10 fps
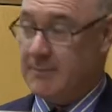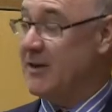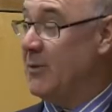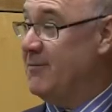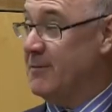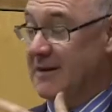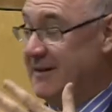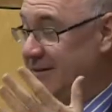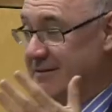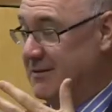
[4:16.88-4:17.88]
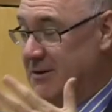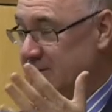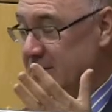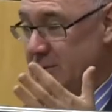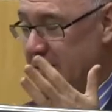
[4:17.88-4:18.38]
By the way,
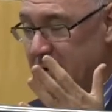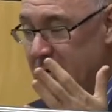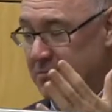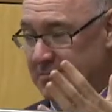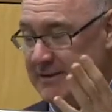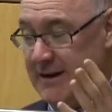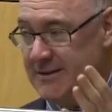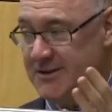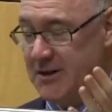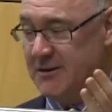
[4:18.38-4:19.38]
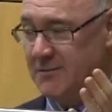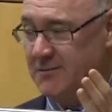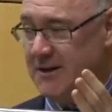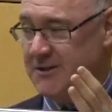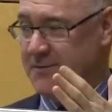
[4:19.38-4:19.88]
those of you who don't know Kant's general
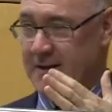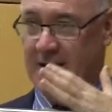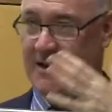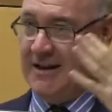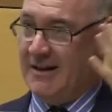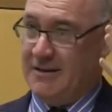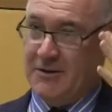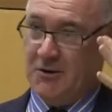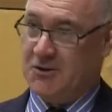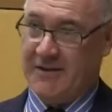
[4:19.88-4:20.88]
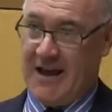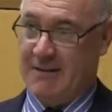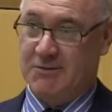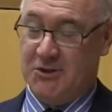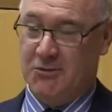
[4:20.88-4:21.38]
philosophy, the notion of an
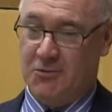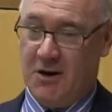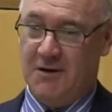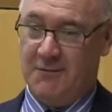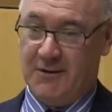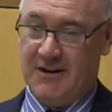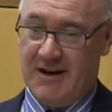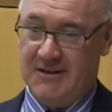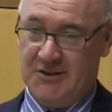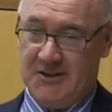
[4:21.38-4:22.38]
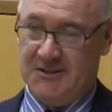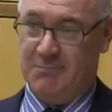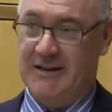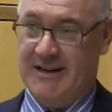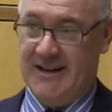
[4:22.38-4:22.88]
absolute wrong for Kant is just a
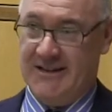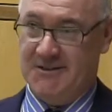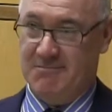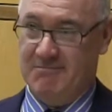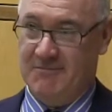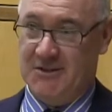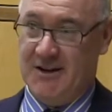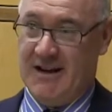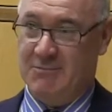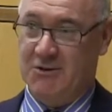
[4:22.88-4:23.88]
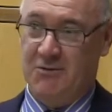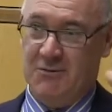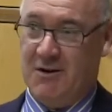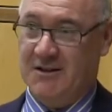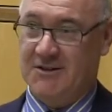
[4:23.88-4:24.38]
pleonasm. It's not
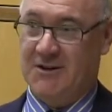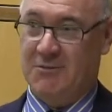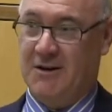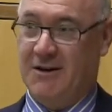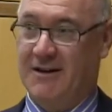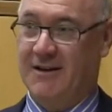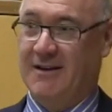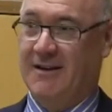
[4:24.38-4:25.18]
absolutely wrong, it's not wrong.